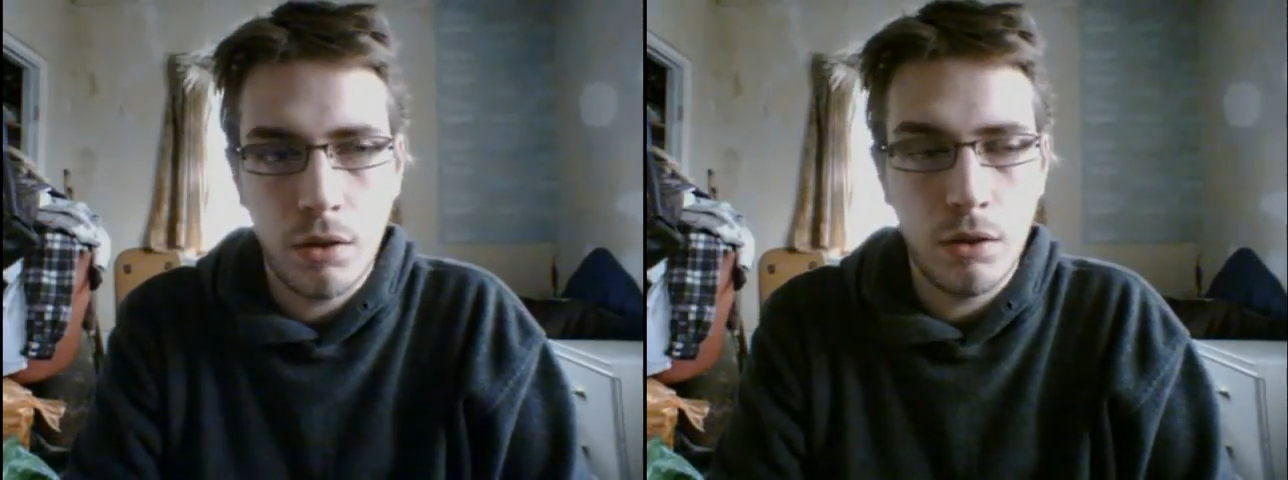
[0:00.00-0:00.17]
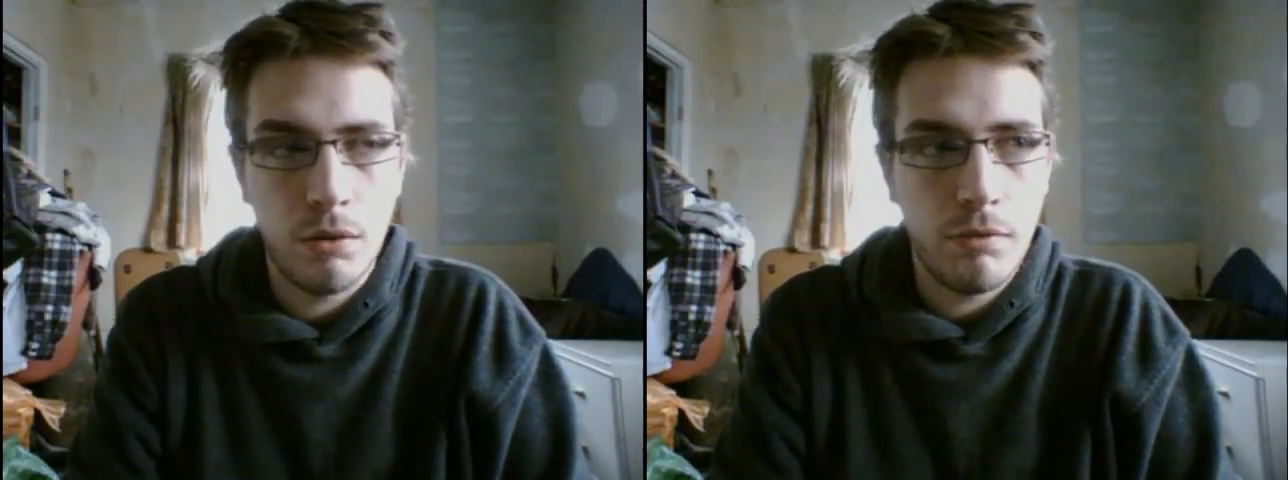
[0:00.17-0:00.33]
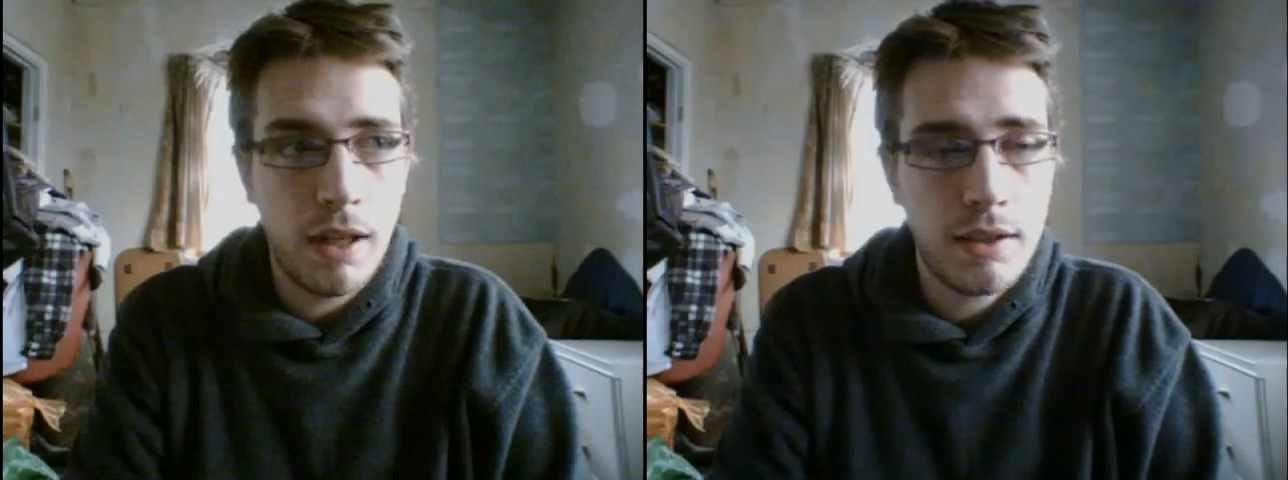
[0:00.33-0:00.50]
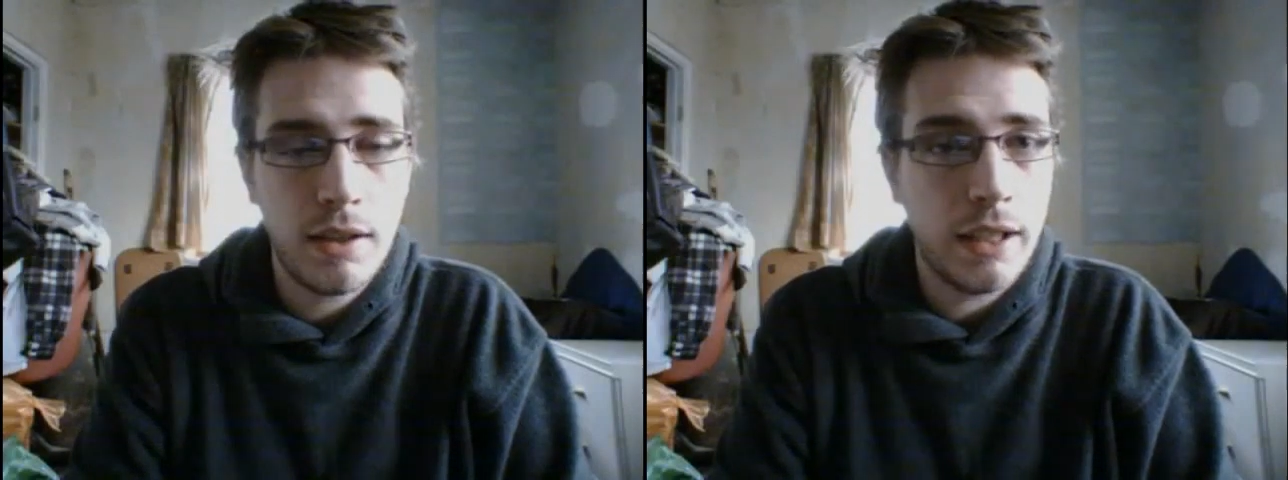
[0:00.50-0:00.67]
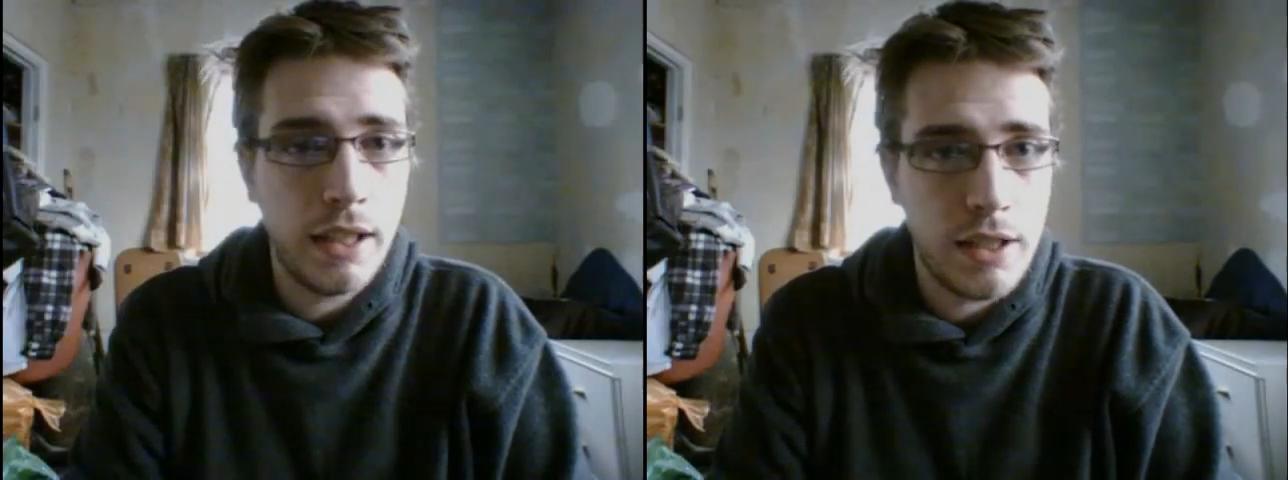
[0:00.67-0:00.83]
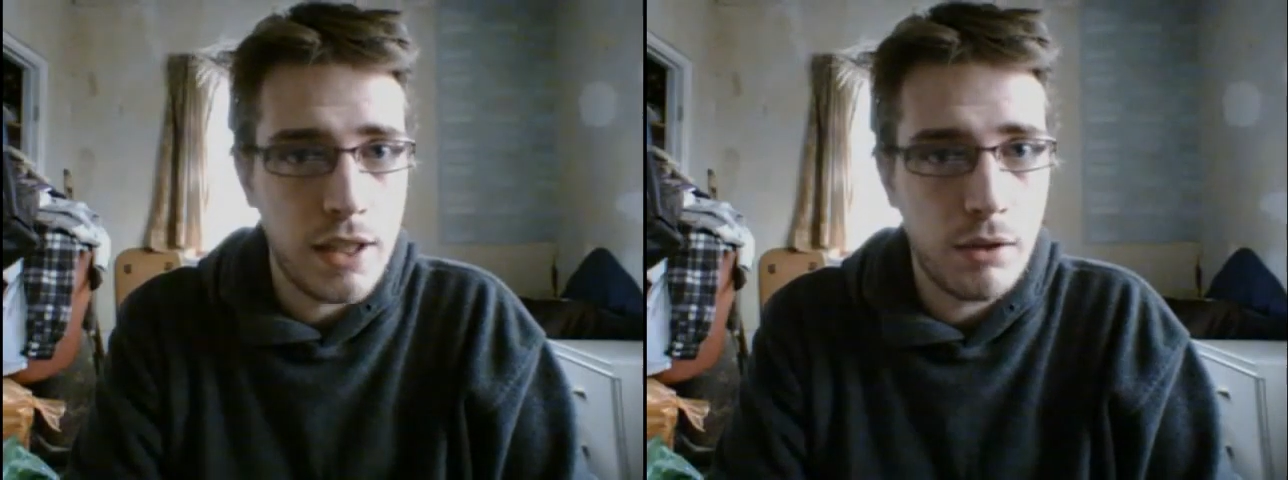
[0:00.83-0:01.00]
or
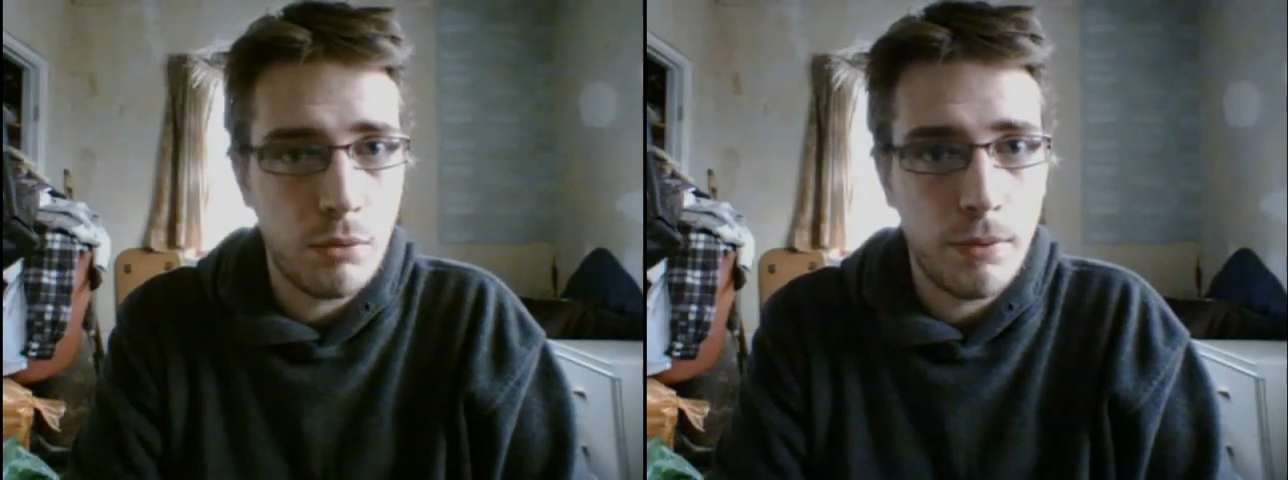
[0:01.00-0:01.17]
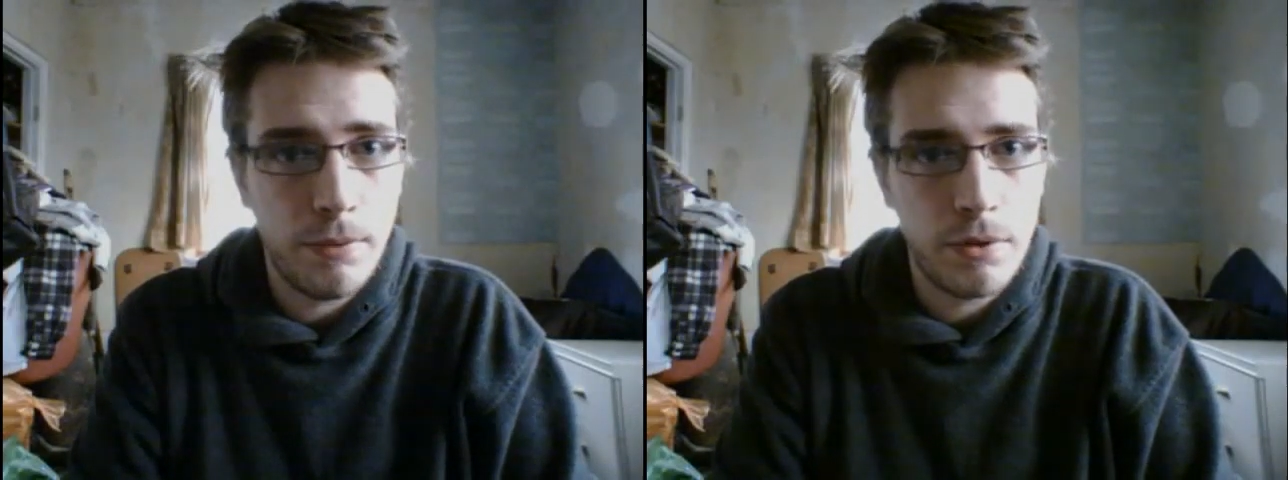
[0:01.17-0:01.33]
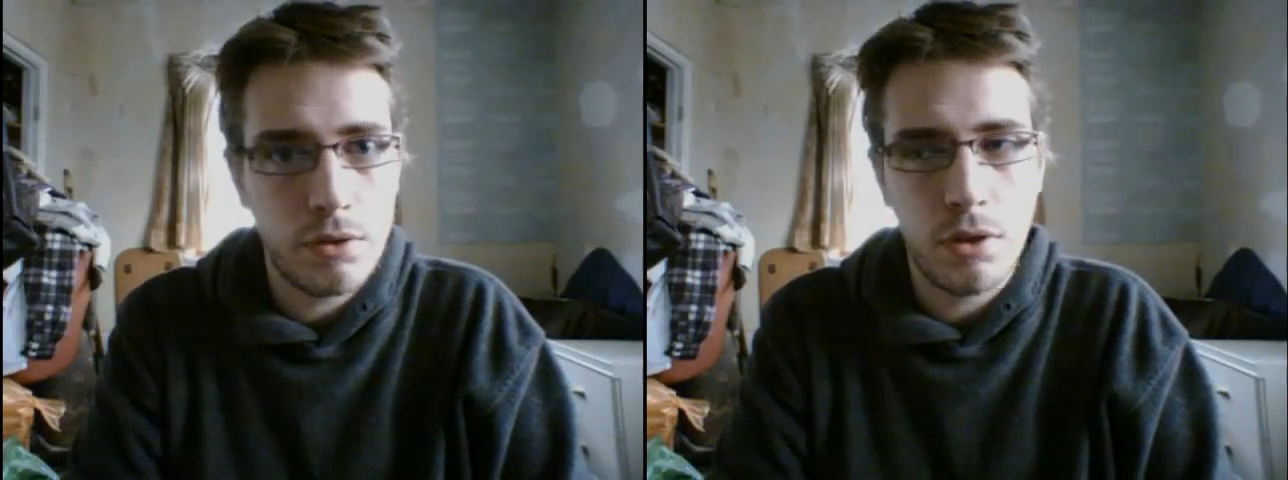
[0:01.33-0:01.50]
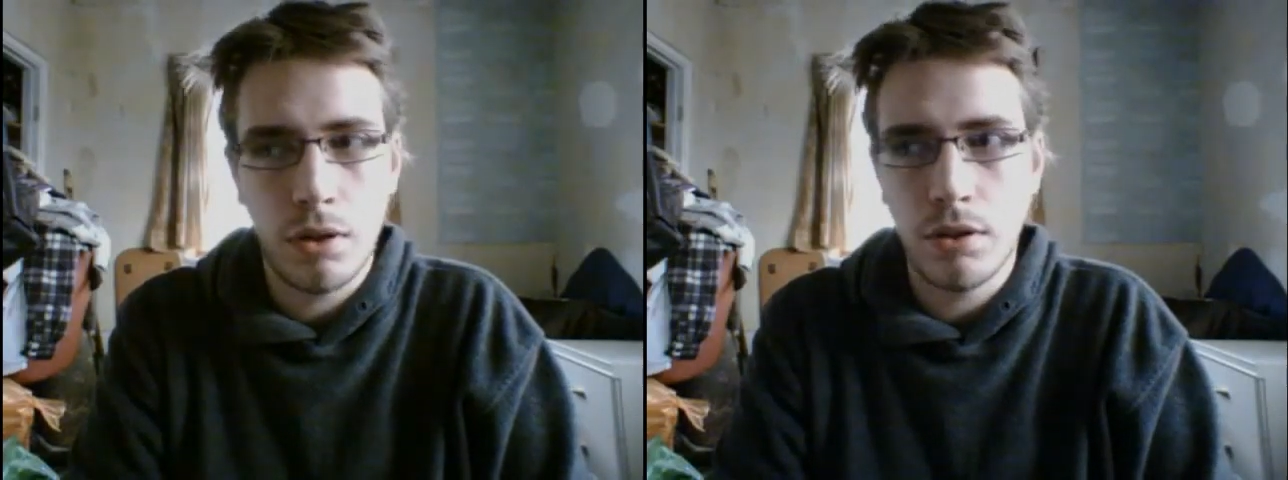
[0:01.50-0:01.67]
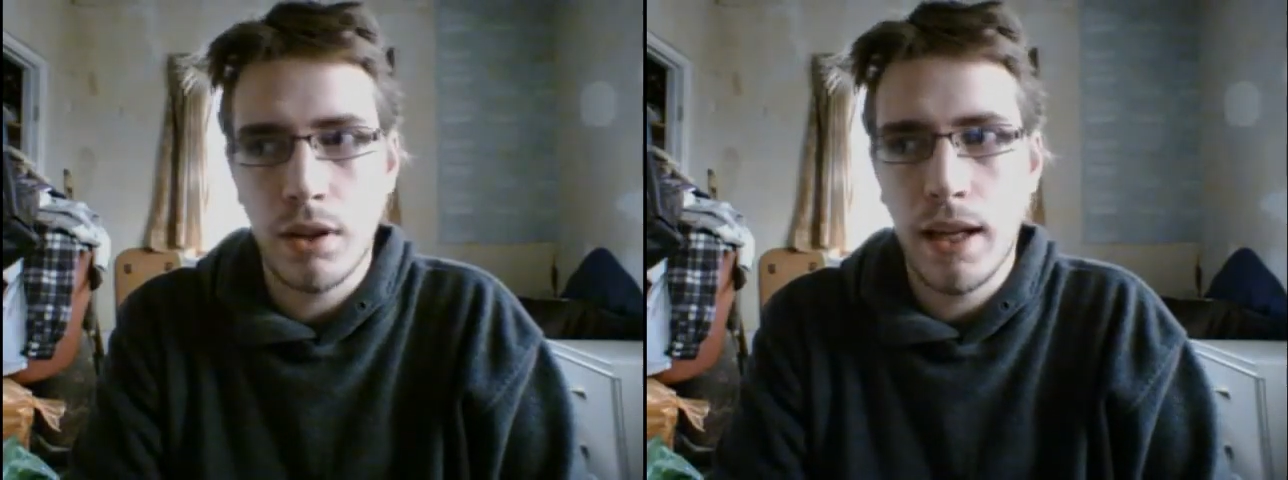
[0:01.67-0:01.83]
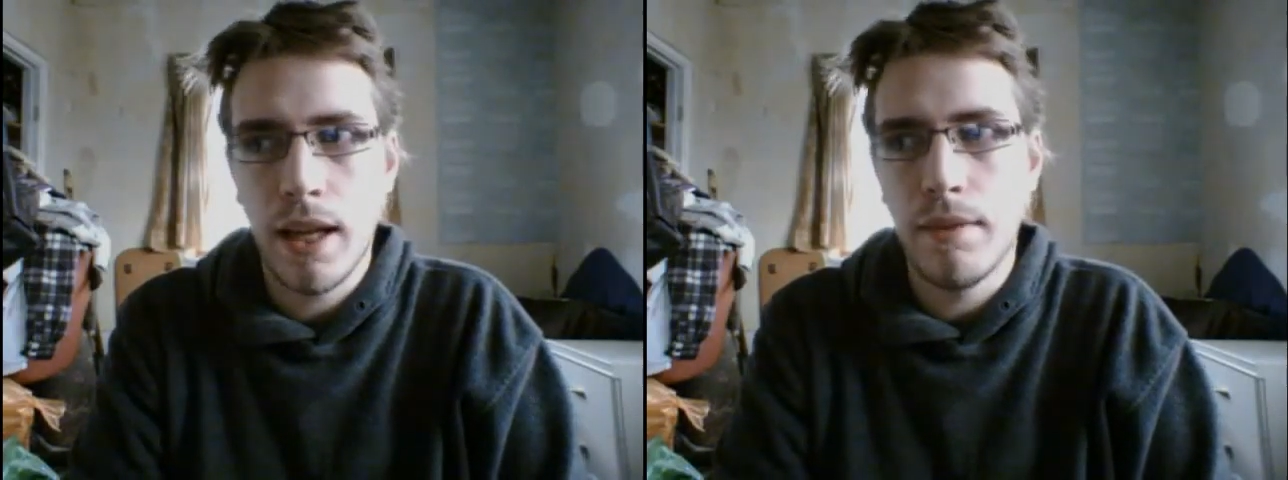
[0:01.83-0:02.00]
wrestling in general for as long
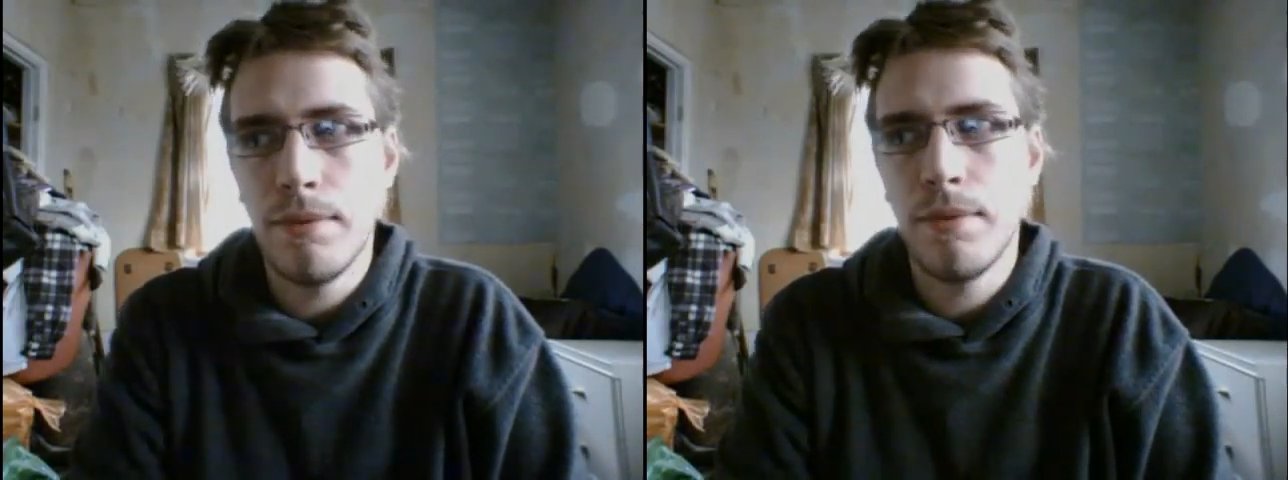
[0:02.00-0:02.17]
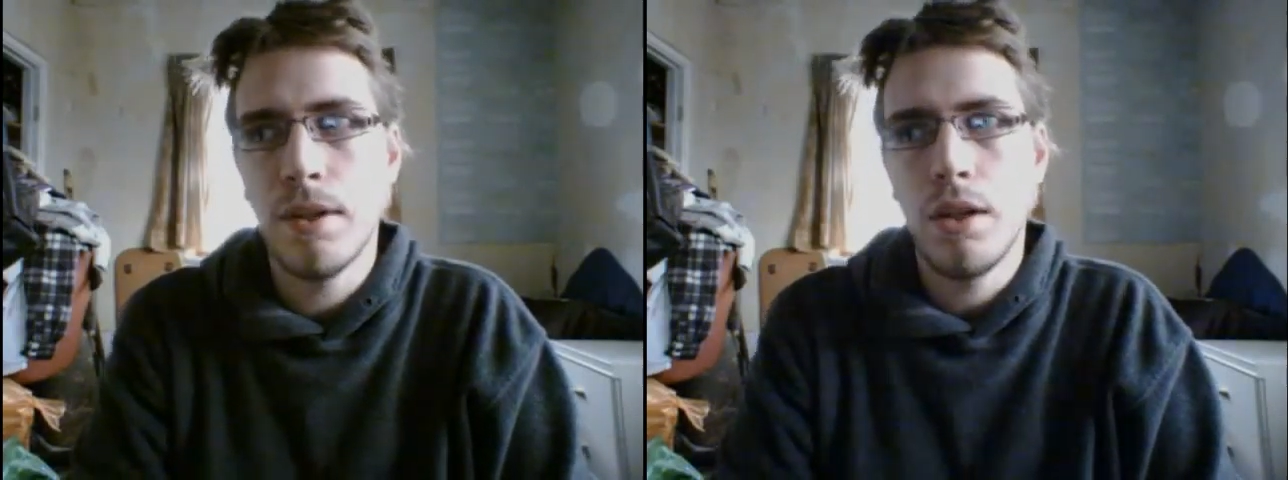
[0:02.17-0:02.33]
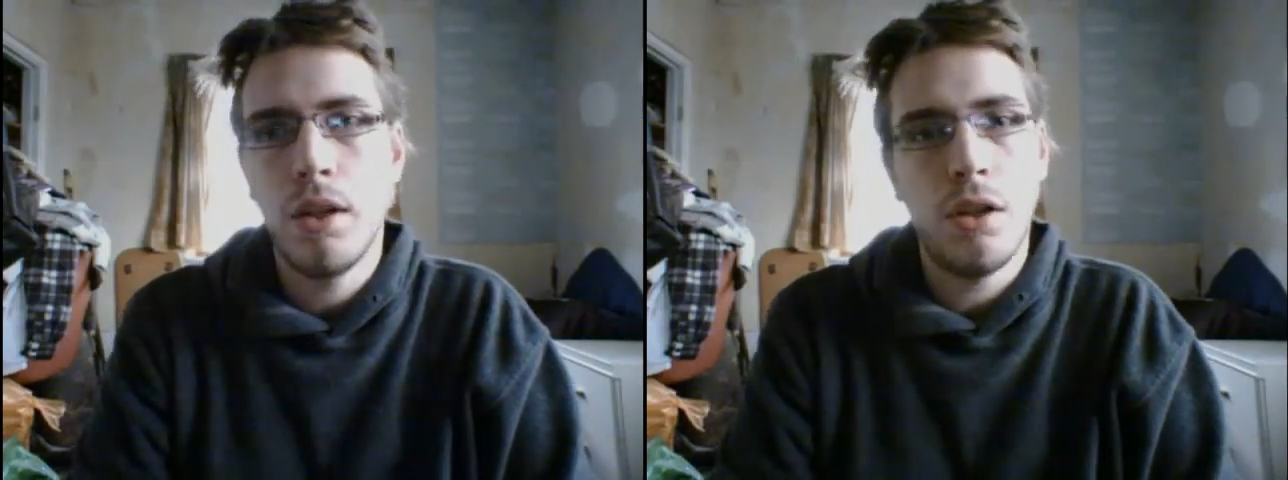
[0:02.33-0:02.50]
as I have,